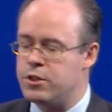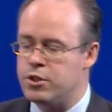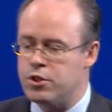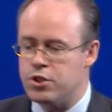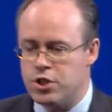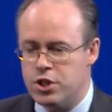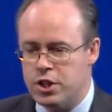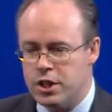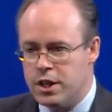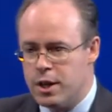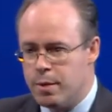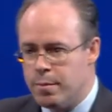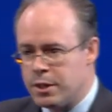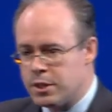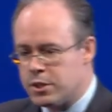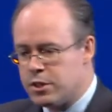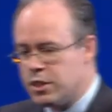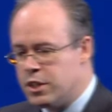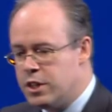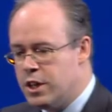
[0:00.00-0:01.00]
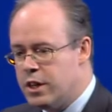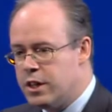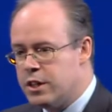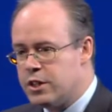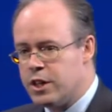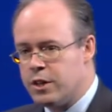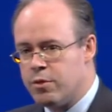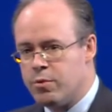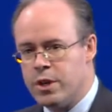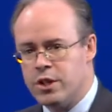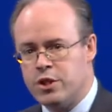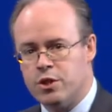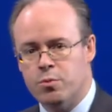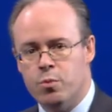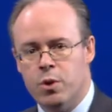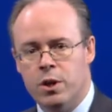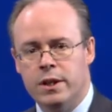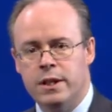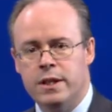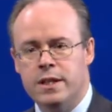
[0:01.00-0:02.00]
And certainly amongst the younger generation,
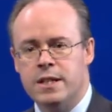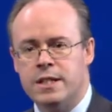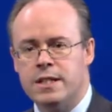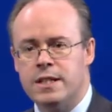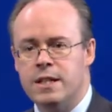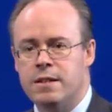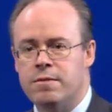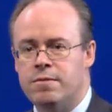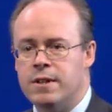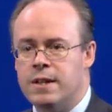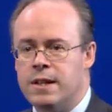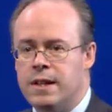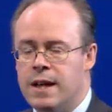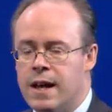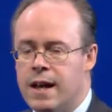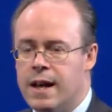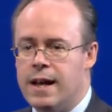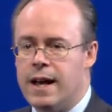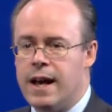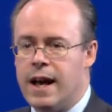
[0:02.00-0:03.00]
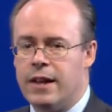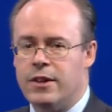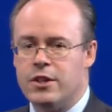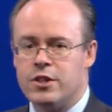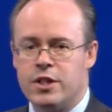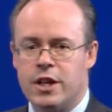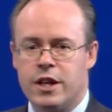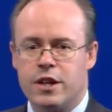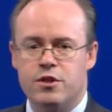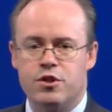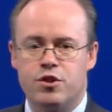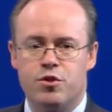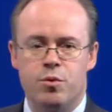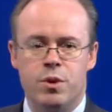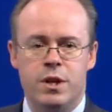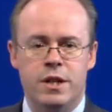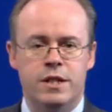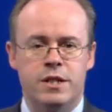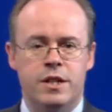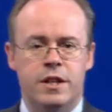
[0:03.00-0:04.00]
while linear TV and the second
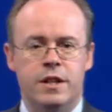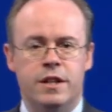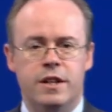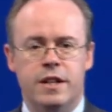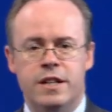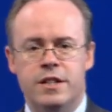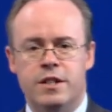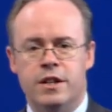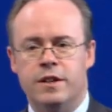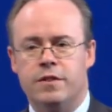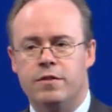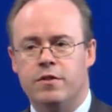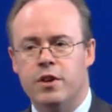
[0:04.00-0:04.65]
screen is a